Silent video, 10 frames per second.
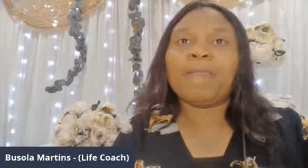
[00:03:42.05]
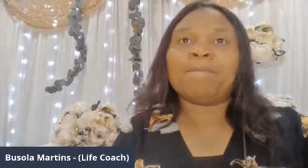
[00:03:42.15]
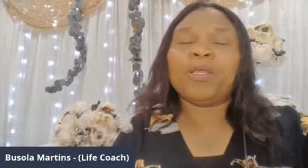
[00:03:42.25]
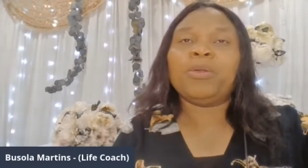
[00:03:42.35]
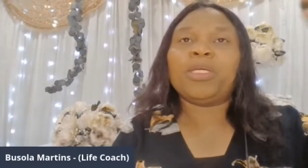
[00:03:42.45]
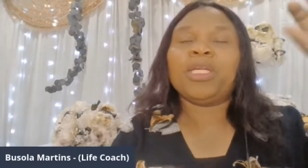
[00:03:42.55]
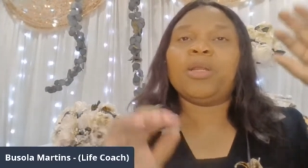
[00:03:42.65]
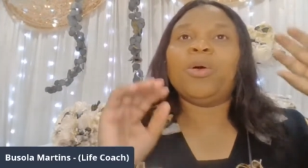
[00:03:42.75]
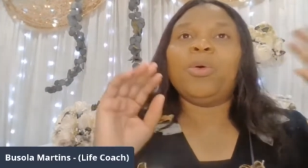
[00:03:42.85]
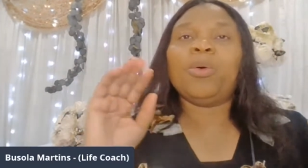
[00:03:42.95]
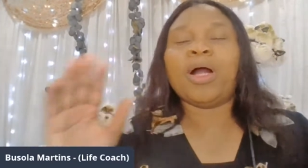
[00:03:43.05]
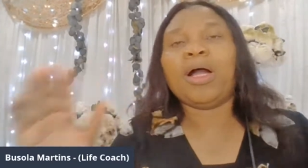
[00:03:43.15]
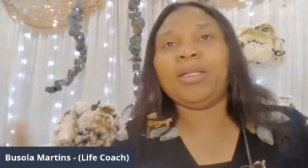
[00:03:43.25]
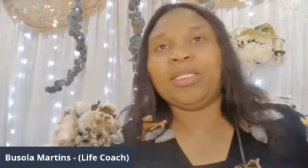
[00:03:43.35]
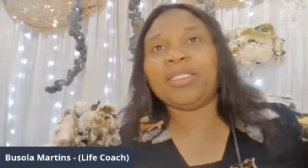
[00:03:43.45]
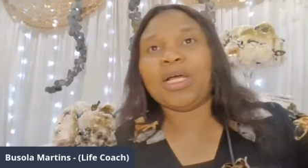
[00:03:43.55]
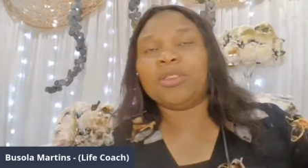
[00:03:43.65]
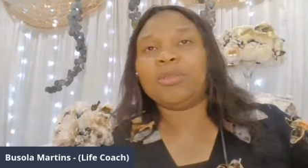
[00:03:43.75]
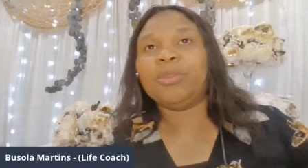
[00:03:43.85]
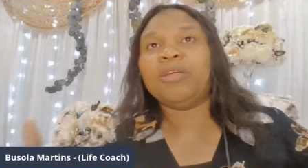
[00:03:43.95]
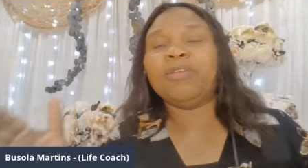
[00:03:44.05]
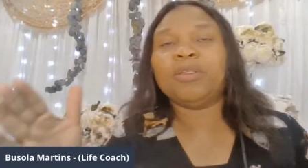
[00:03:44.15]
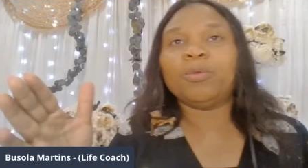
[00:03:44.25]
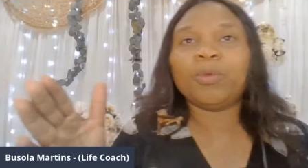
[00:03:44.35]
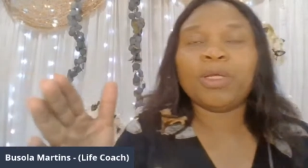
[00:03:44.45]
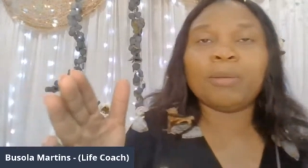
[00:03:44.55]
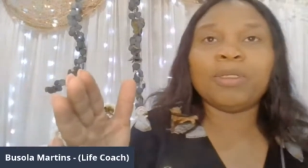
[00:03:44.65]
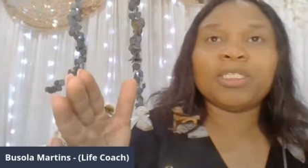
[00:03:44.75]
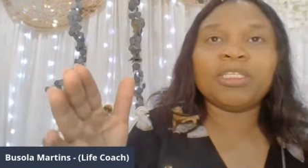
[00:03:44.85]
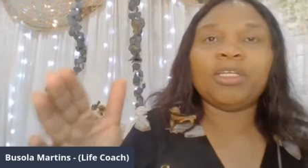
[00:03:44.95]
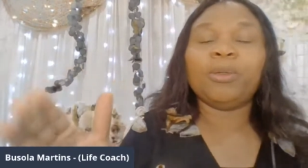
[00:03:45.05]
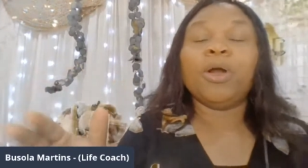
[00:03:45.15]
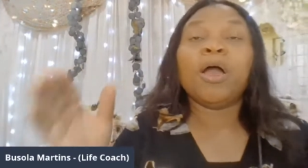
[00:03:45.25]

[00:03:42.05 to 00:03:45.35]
They're looking at, "Oh, this is how to be when I'm a CEO,"